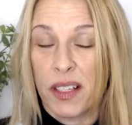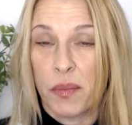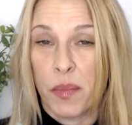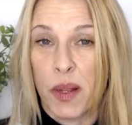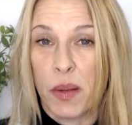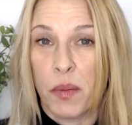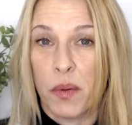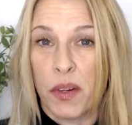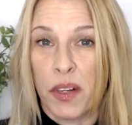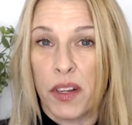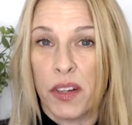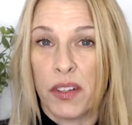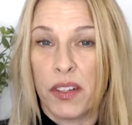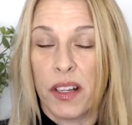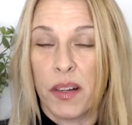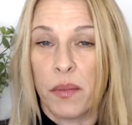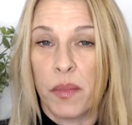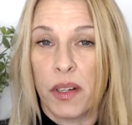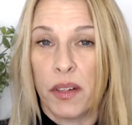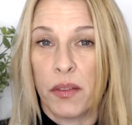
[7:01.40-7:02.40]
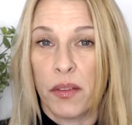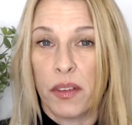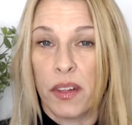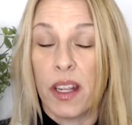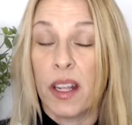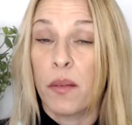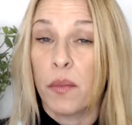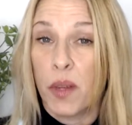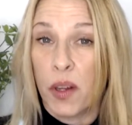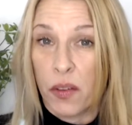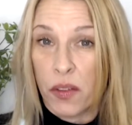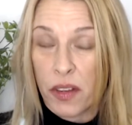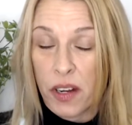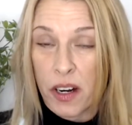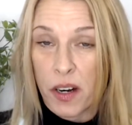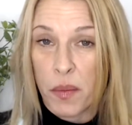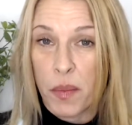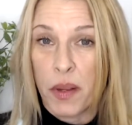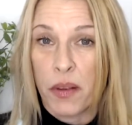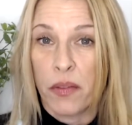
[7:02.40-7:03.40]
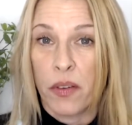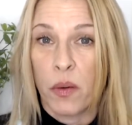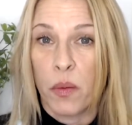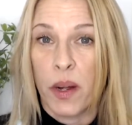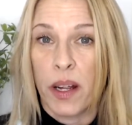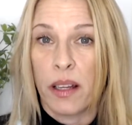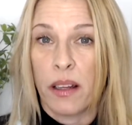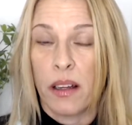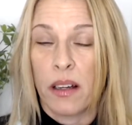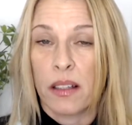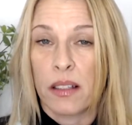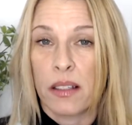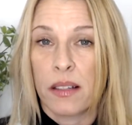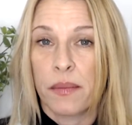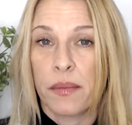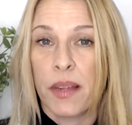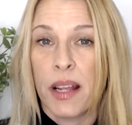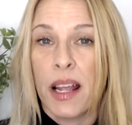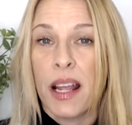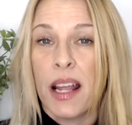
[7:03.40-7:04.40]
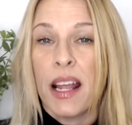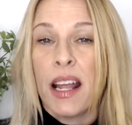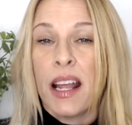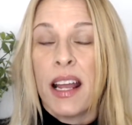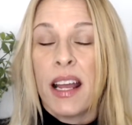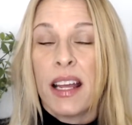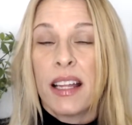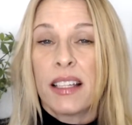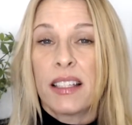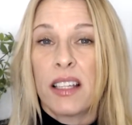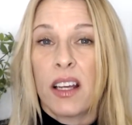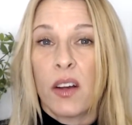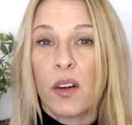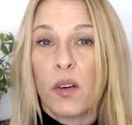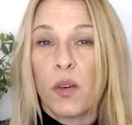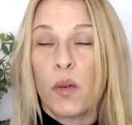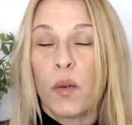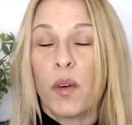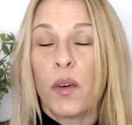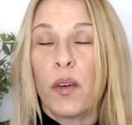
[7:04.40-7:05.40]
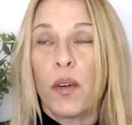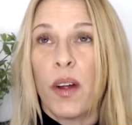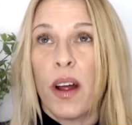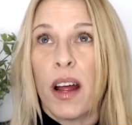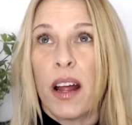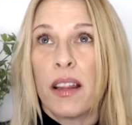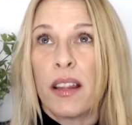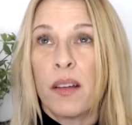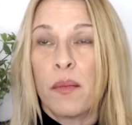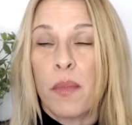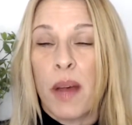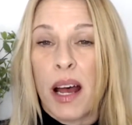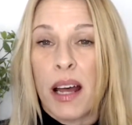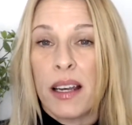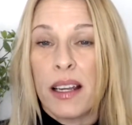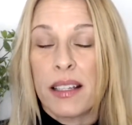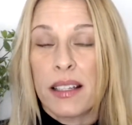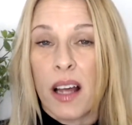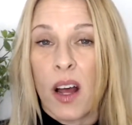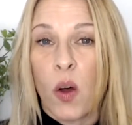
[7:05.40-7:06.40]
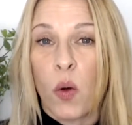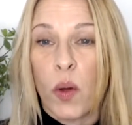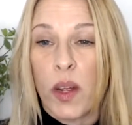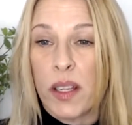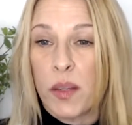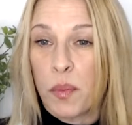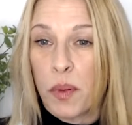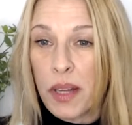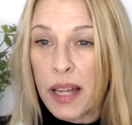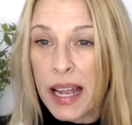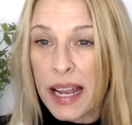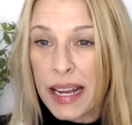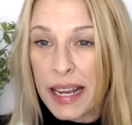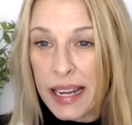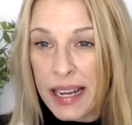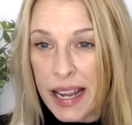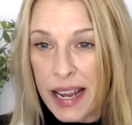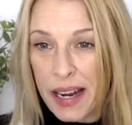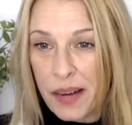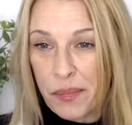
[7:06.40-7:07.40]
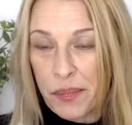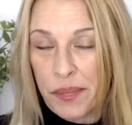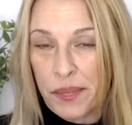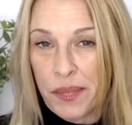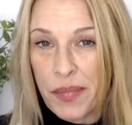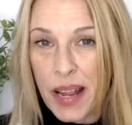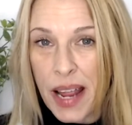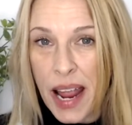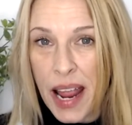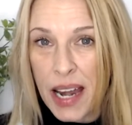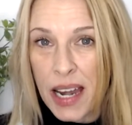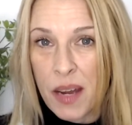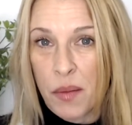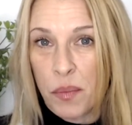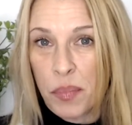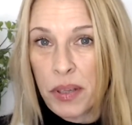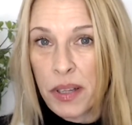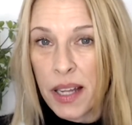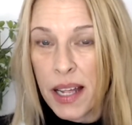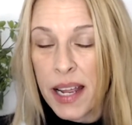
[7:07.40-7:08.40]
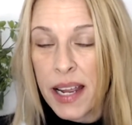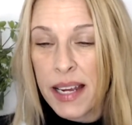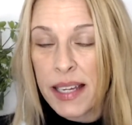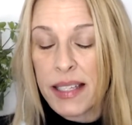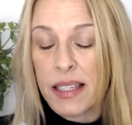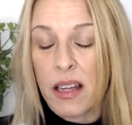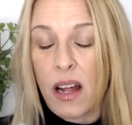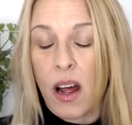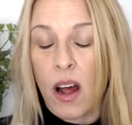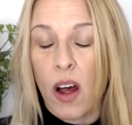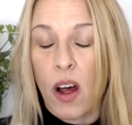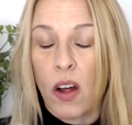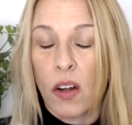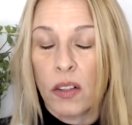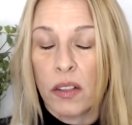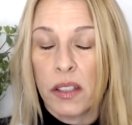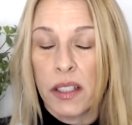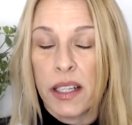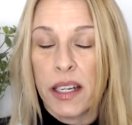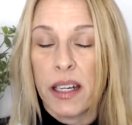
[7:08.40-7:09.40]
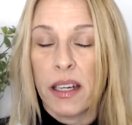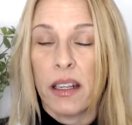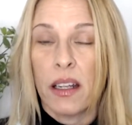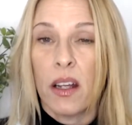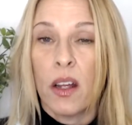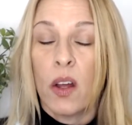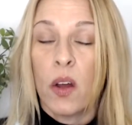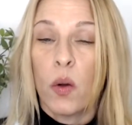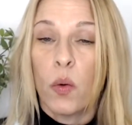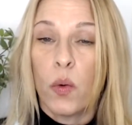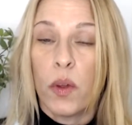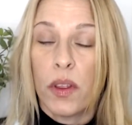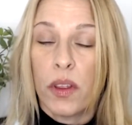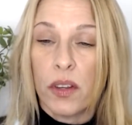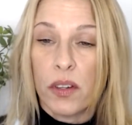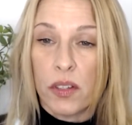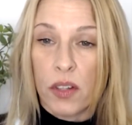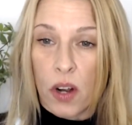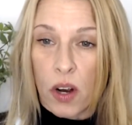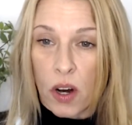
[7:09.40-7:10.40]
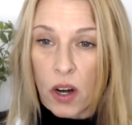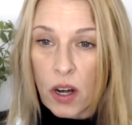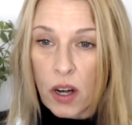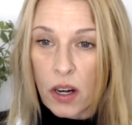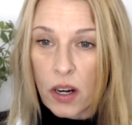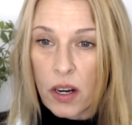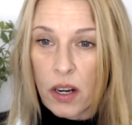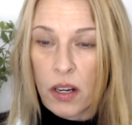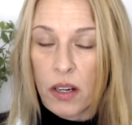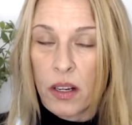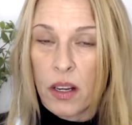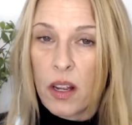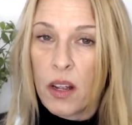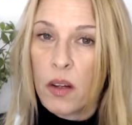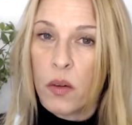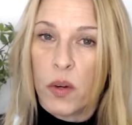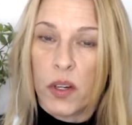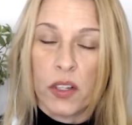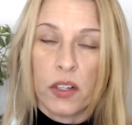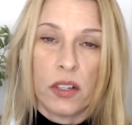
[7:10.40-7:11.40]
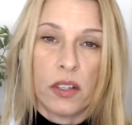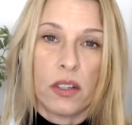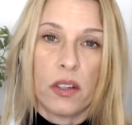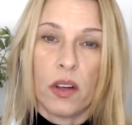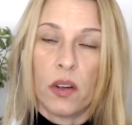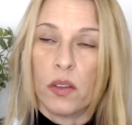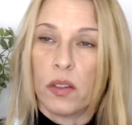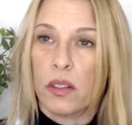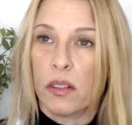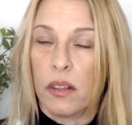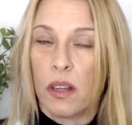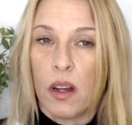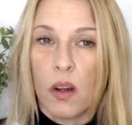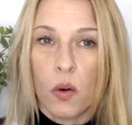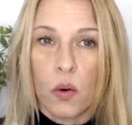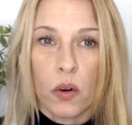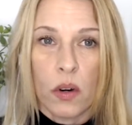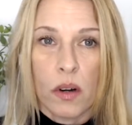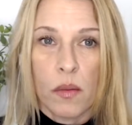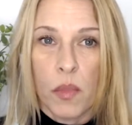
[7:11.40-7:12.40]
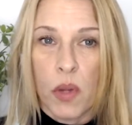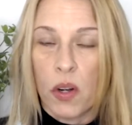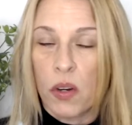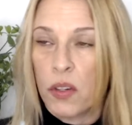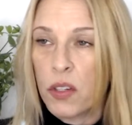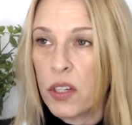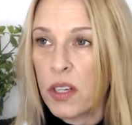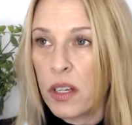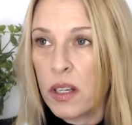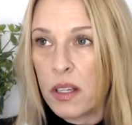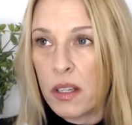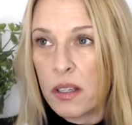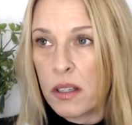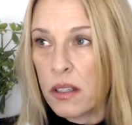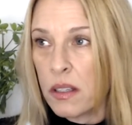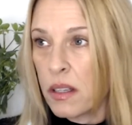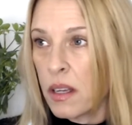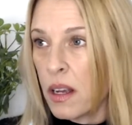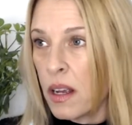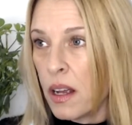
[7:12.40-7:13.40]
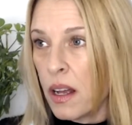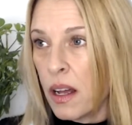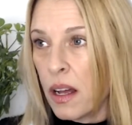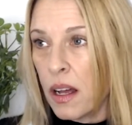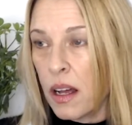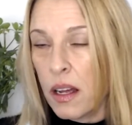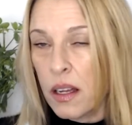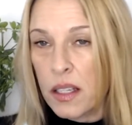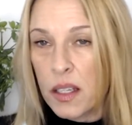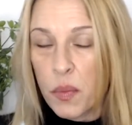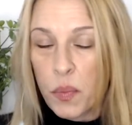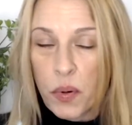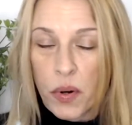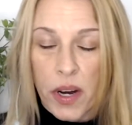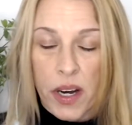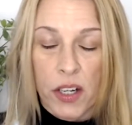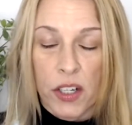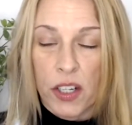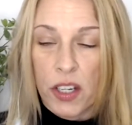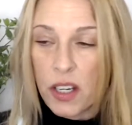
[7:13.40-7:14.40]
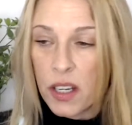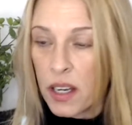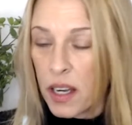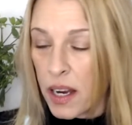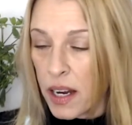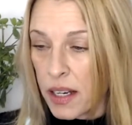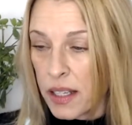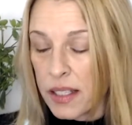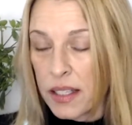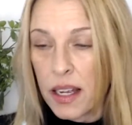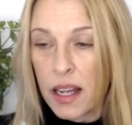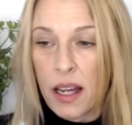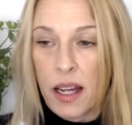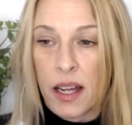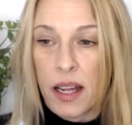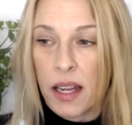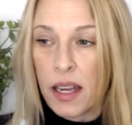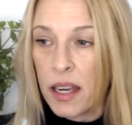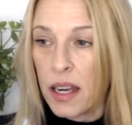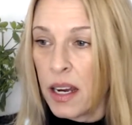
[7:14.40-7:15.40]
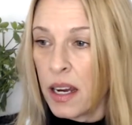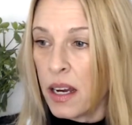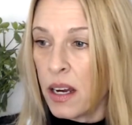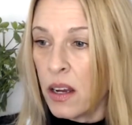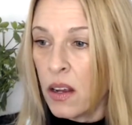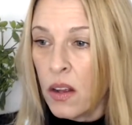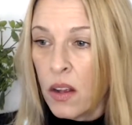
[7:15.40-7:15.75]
People use hypnotherapy for weight loss. So the mind is always playing a game, and it plays not only with the dark, which is those lower emotions, depression, anxiety,